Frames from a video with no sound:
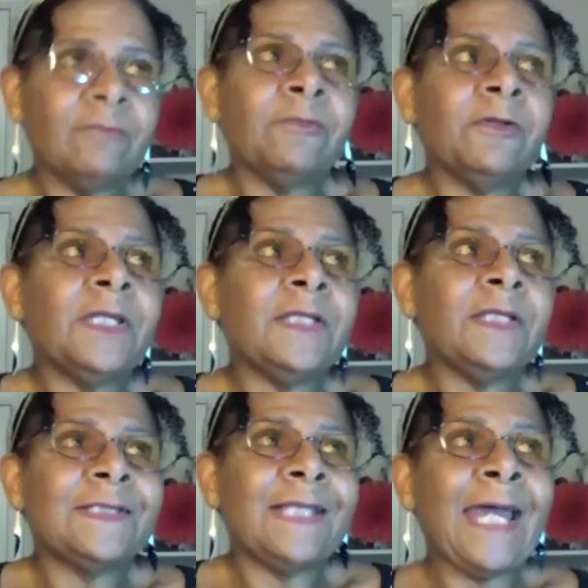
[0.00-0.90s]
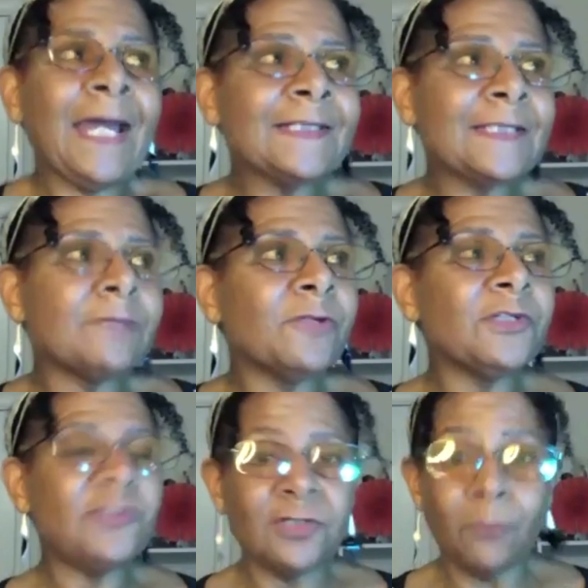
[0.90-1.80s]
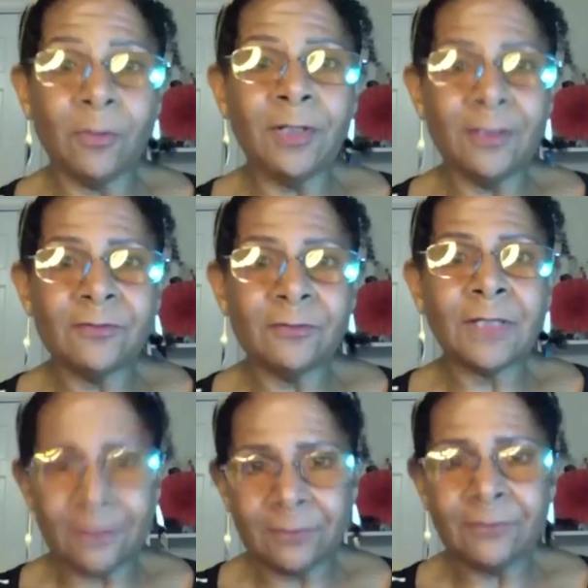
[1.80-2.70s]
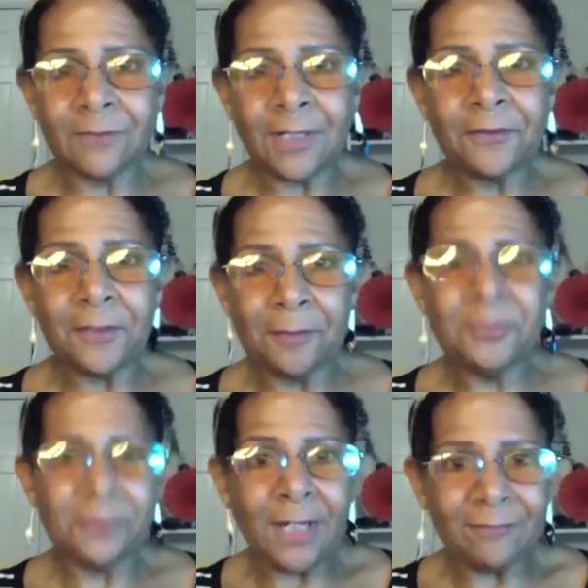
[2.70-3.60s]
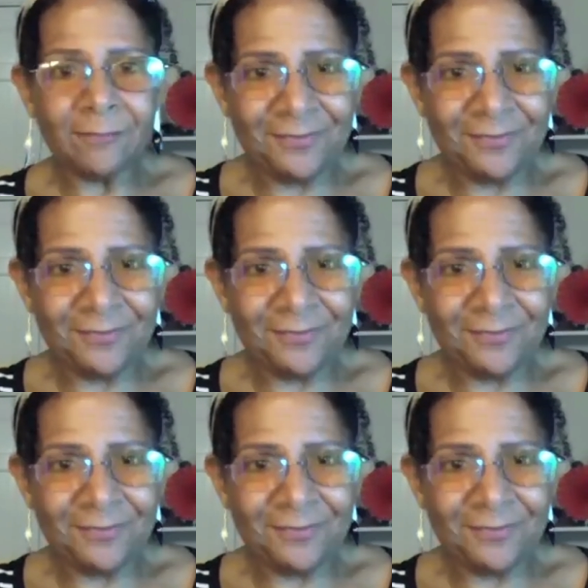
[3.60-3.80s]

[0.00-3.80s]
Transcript: really ask him what she wanted to, like, dude, how come you're not,